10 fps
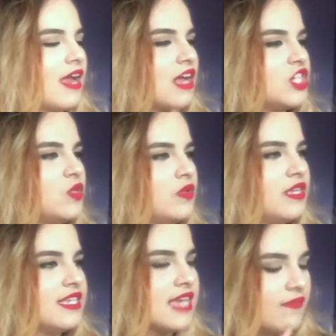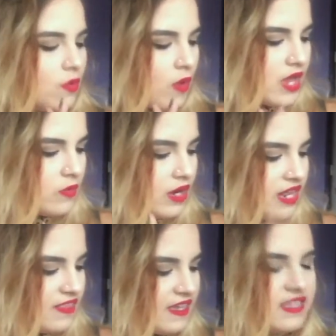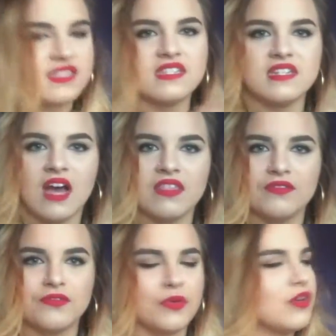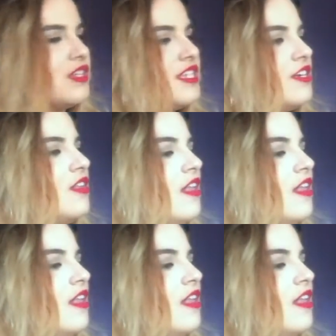I got two of these. I have a white one. I think it's on the floor still.